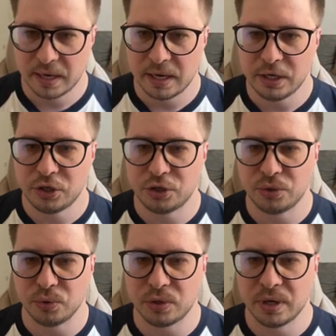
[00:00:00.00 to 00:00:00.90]
it
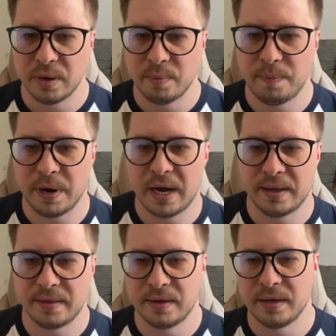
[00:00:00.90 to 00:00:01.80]
should
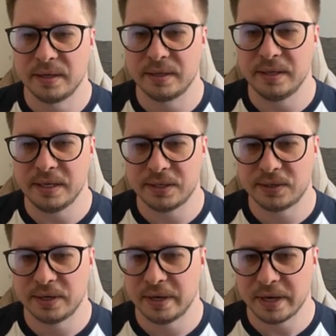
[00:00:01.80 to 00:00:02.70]
path
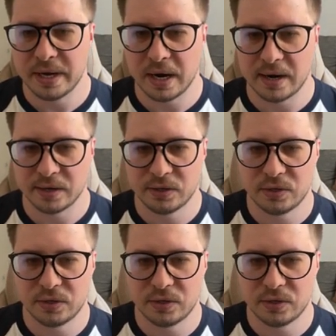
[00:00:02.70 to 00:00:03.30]
this guard.